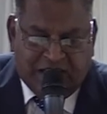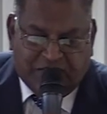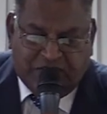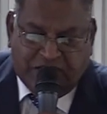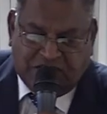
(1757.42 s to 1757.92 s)

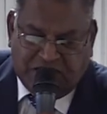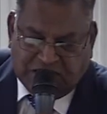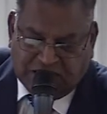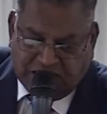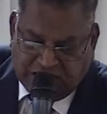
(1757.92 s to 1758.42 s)
that
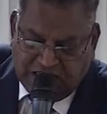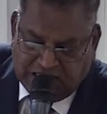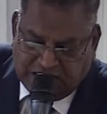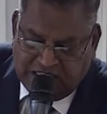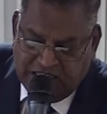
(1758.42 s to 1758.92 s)
Jesus
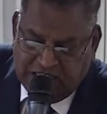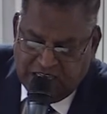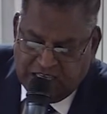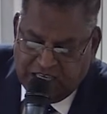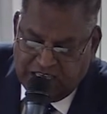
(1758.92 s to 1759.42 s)
is
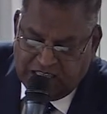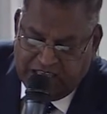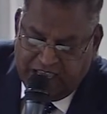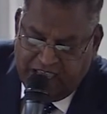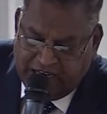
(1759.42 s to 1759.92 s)
in
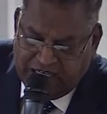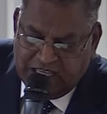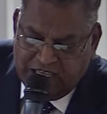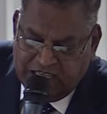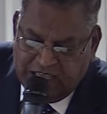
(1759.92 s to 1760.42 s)
the
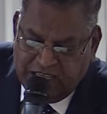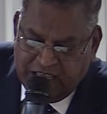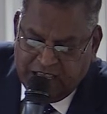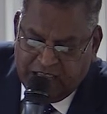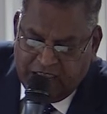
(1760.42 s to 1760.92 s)
end,
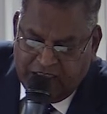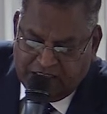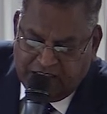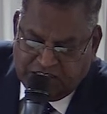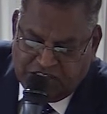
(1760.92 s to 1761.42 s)

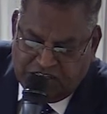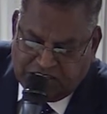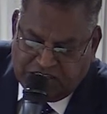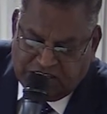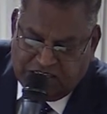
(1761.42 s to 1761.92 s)
and that
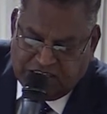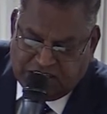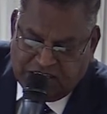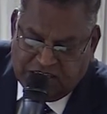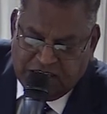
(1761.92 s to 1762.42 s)
Jesus
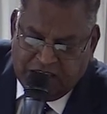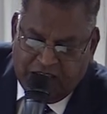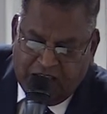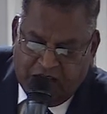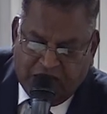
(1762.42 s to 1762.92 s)
is
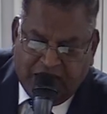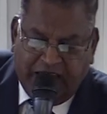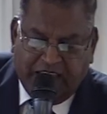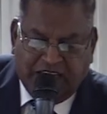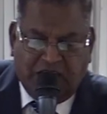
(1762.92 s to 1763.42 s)
our
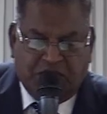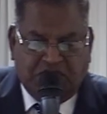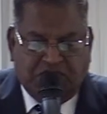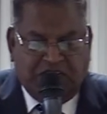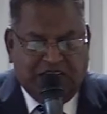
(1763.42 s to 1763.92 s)
guide, our
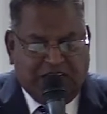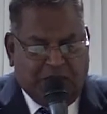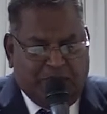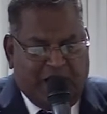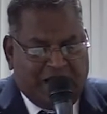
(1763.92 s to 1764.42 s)
shield,
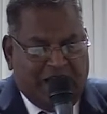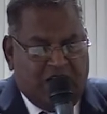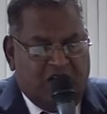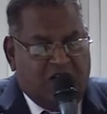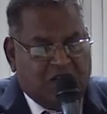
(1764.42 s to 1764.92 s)
our
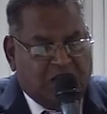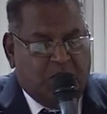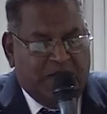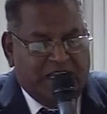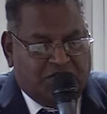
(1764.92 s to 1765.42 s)
buckler all
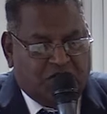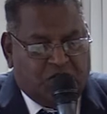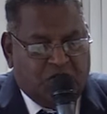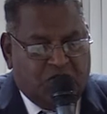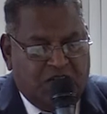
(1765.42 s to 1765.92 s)
the way
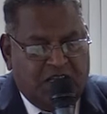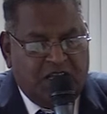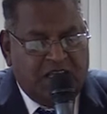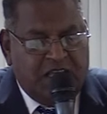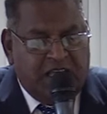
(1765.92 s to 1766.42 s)
through.
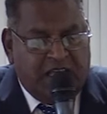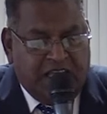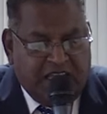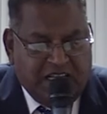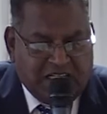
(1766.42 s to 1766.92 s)

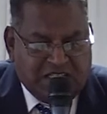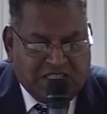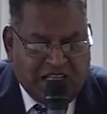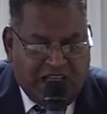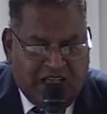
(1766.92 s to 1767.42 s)
He
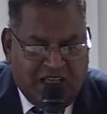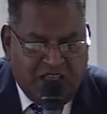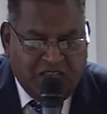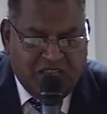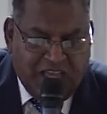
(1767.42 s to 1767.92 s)
is
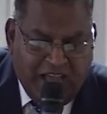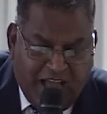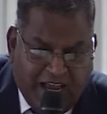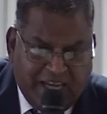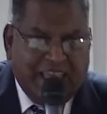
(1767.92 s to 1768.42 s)
the
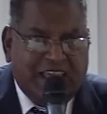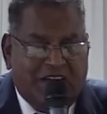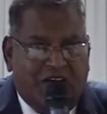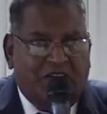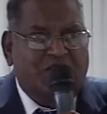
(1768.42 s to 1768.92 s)

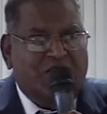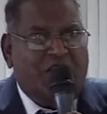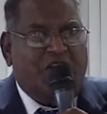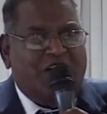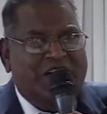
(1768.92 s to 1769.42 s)
honey on the
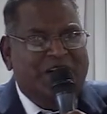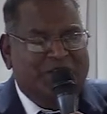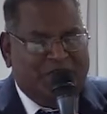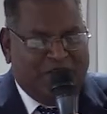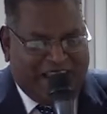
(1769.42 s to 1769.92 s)
rock
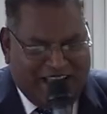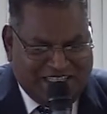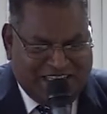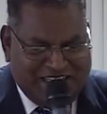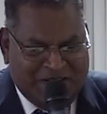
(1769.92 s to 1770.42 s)
for
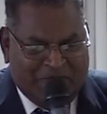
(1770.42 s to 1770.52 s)
us.